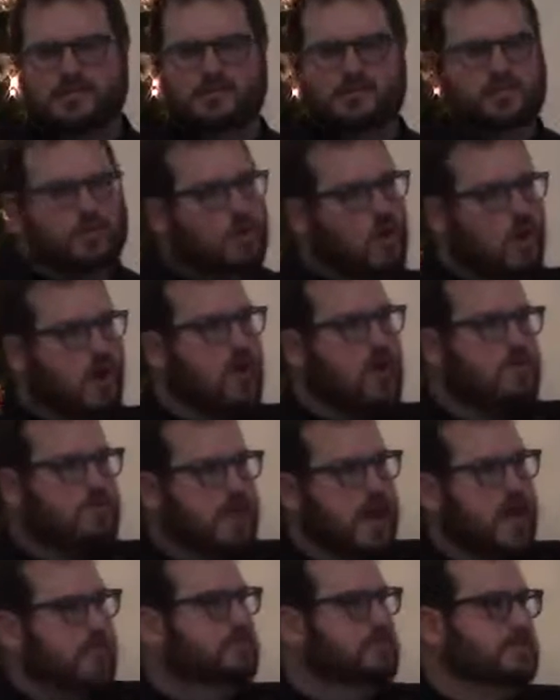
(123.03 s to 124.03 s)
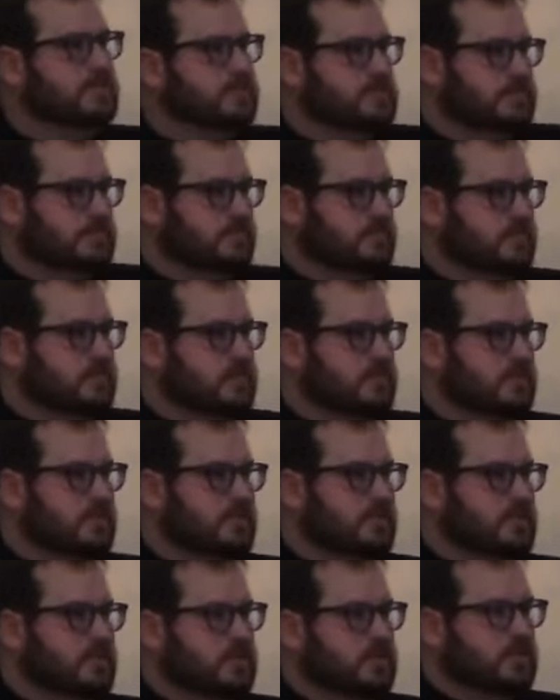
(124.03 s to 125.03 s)
to our baptism,
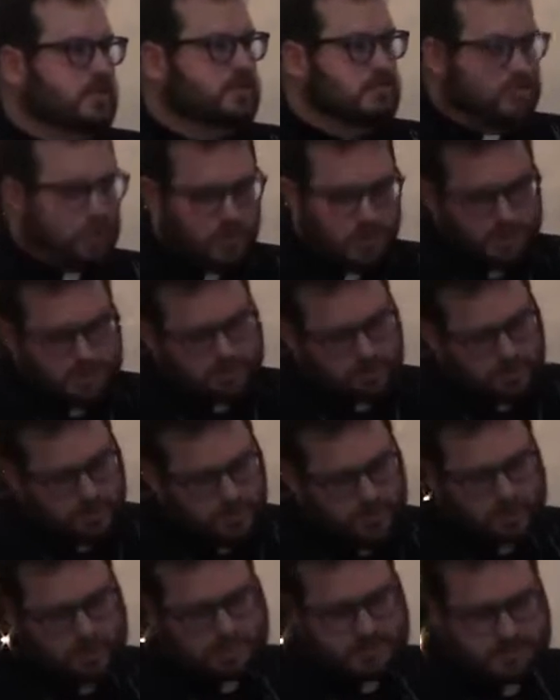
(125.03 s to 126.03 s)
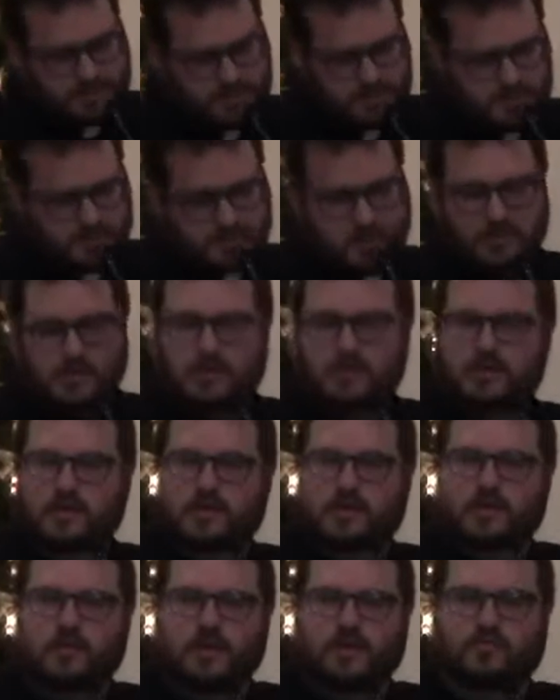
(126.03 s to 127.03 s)
the joyous promises
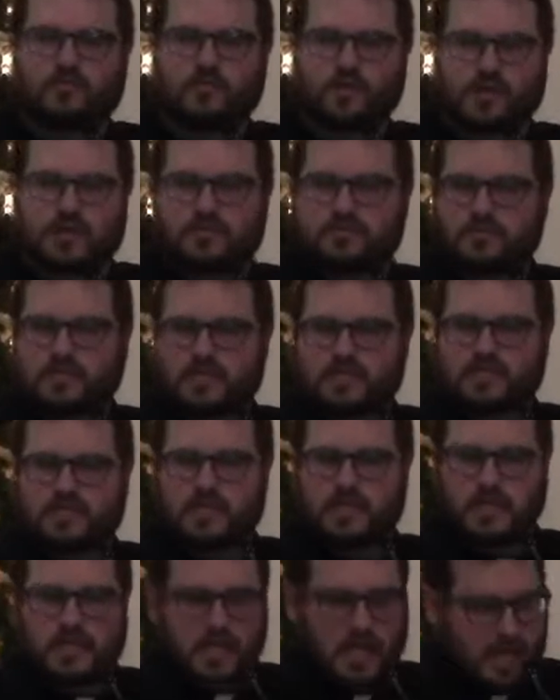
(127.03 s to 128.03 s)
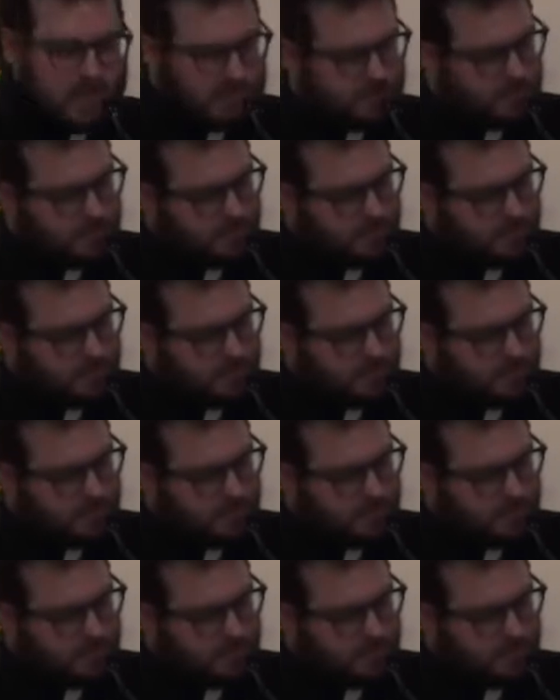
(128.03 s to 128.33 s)
of forgiveness and life